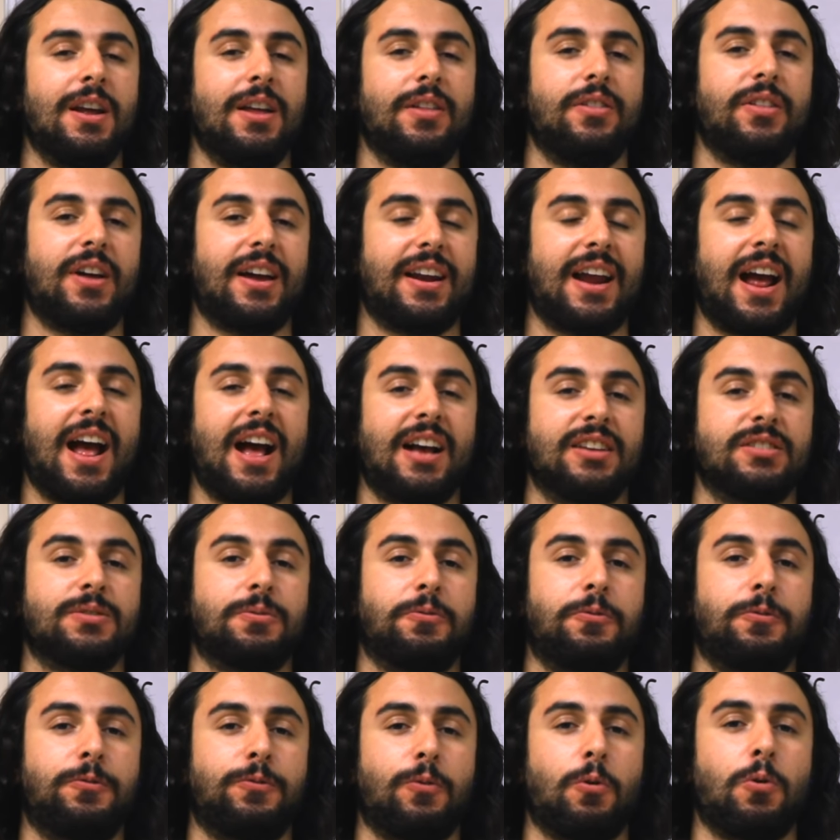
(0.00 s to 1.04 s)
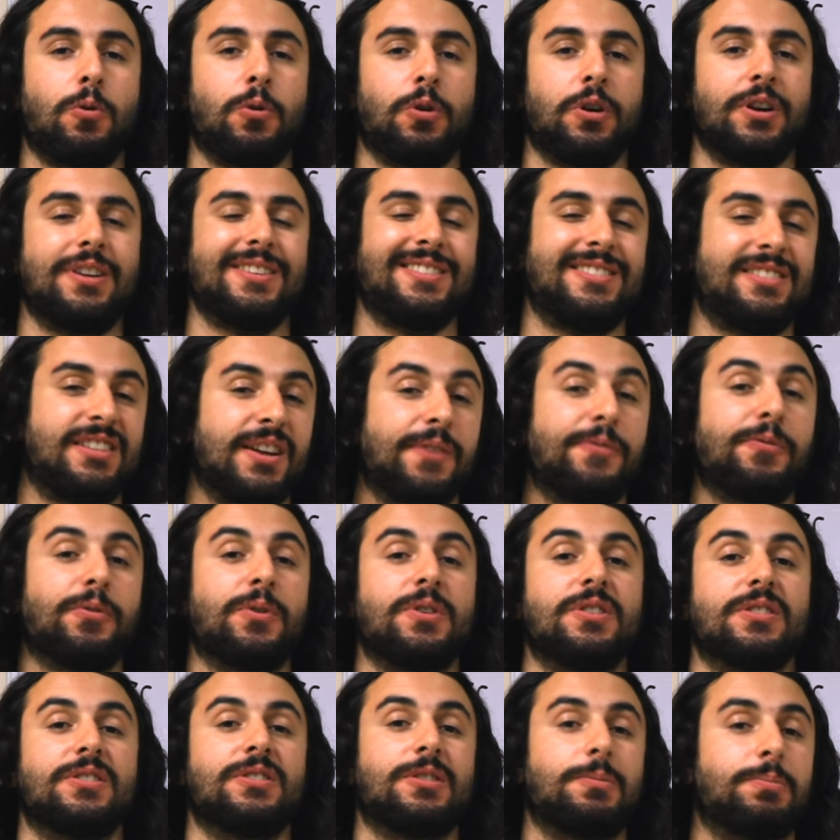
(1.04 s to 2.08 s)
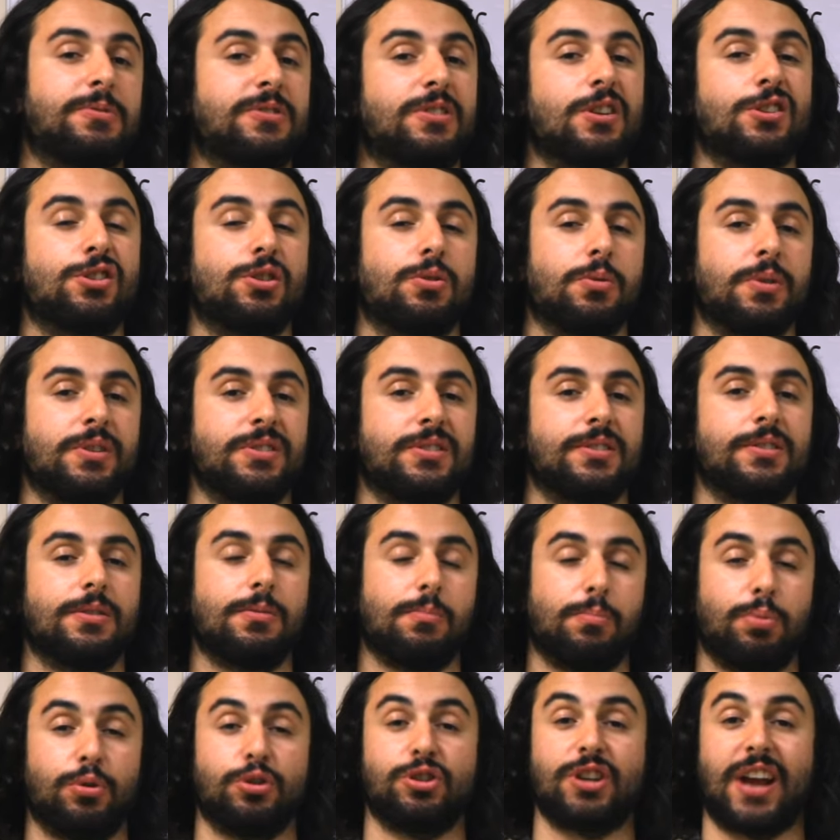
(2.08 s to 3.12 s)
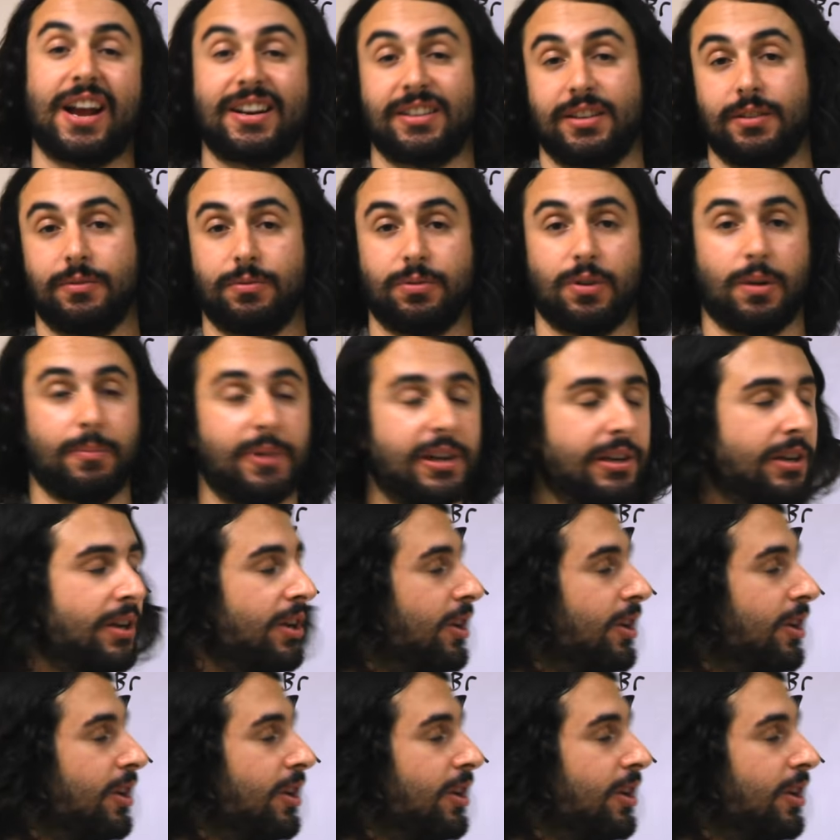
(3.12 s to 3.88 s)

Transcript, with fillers: that has four different substituents projecting from it.